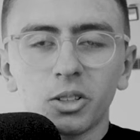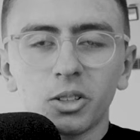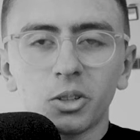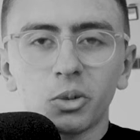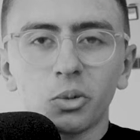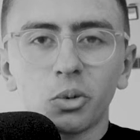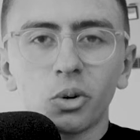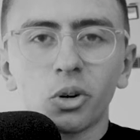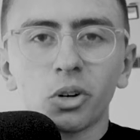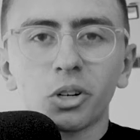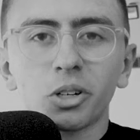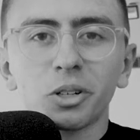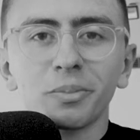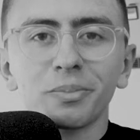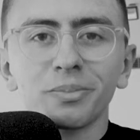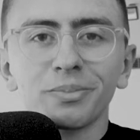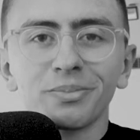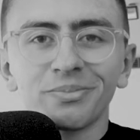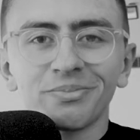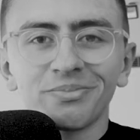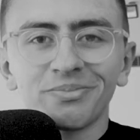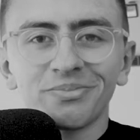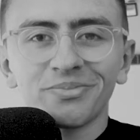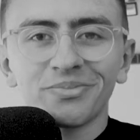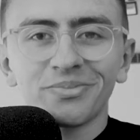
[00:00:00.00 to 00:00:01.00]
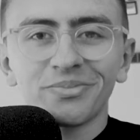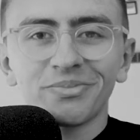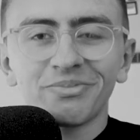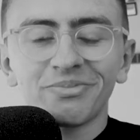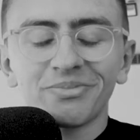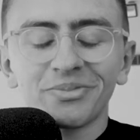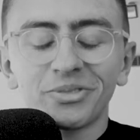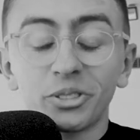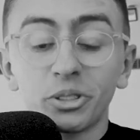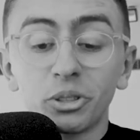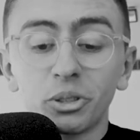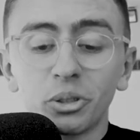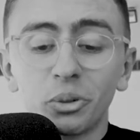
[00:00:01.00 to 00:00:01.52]
Welcome
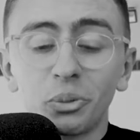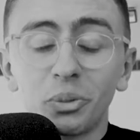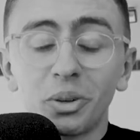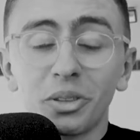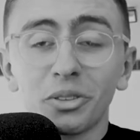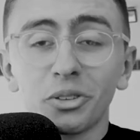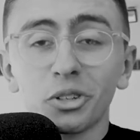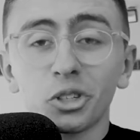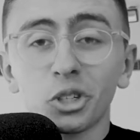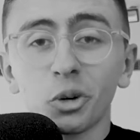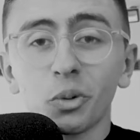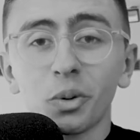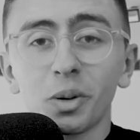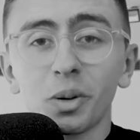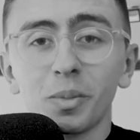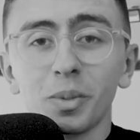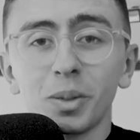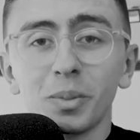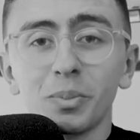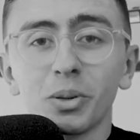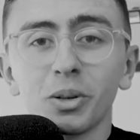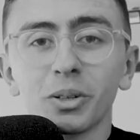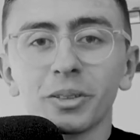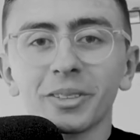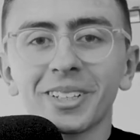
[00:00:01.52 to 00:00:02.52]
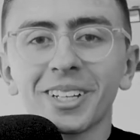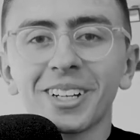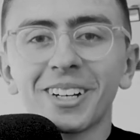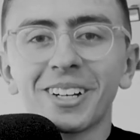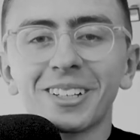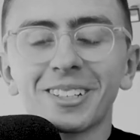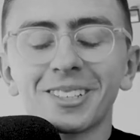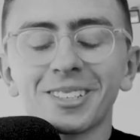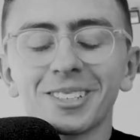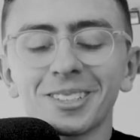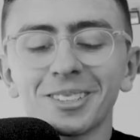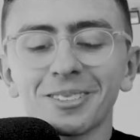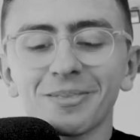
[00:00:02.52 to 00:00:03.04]
to the With Joe Wehbe
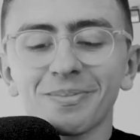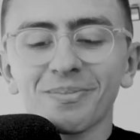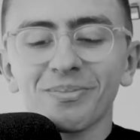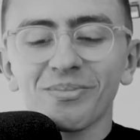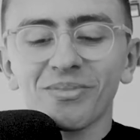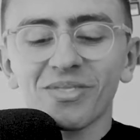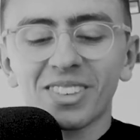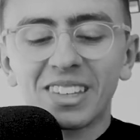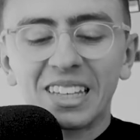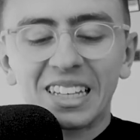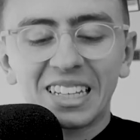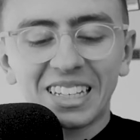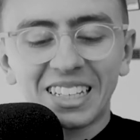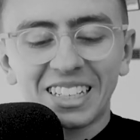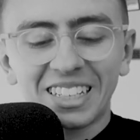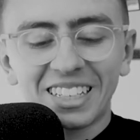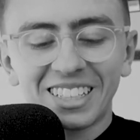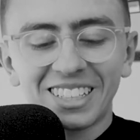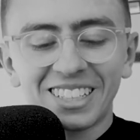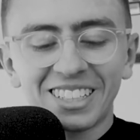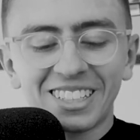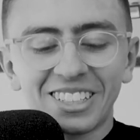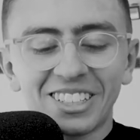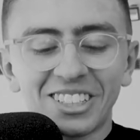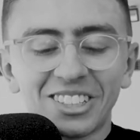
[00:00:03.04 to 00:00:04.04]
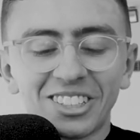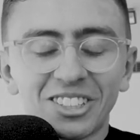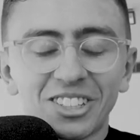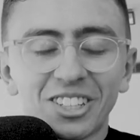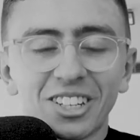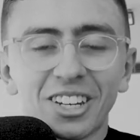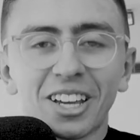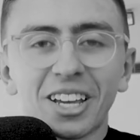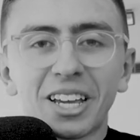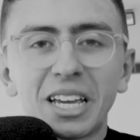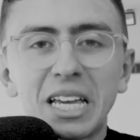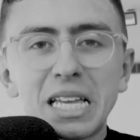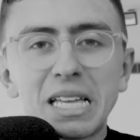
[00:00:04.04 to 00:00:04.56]
Podcast.
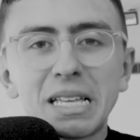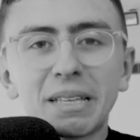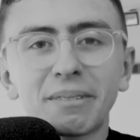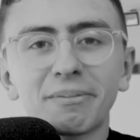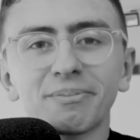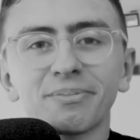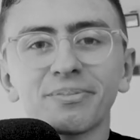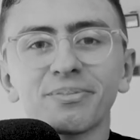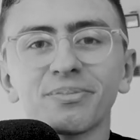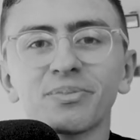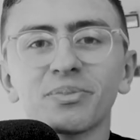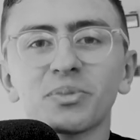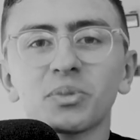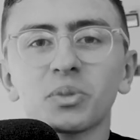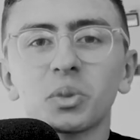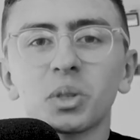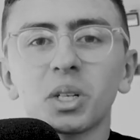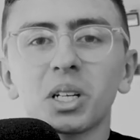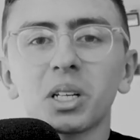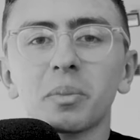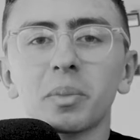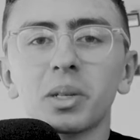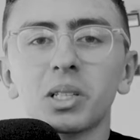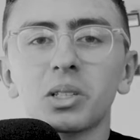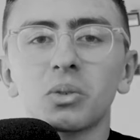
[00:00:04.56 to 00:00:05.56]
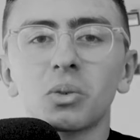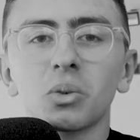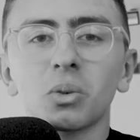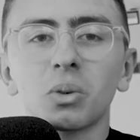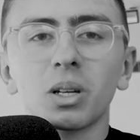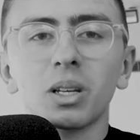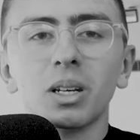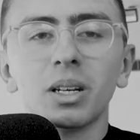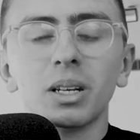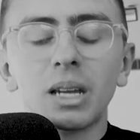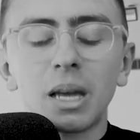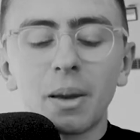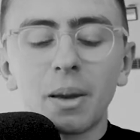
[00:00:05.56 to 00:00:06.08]
Today, we're going to be
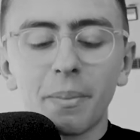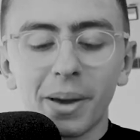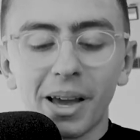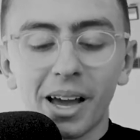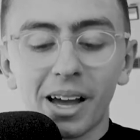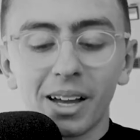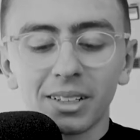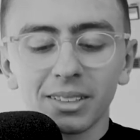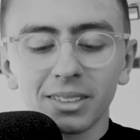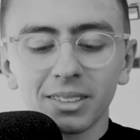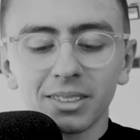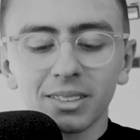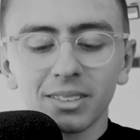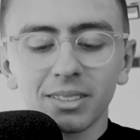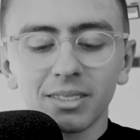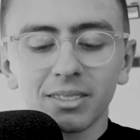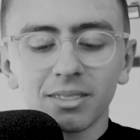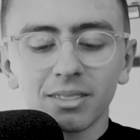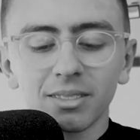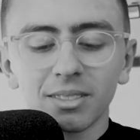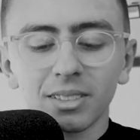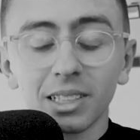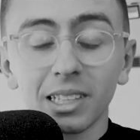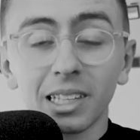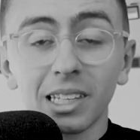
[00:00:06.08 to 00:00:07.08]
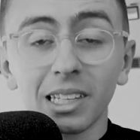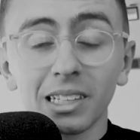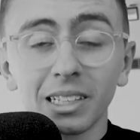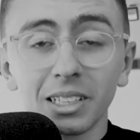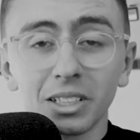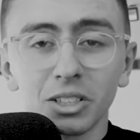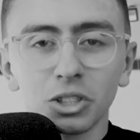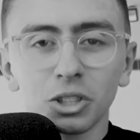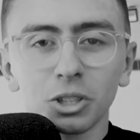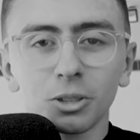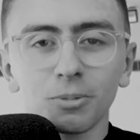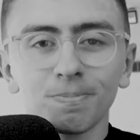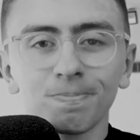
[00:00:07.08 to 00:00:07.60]
talking about
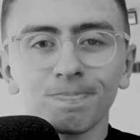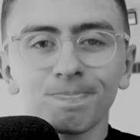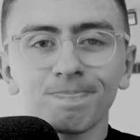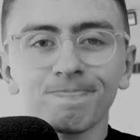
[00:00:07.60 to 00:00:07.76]
Gillage.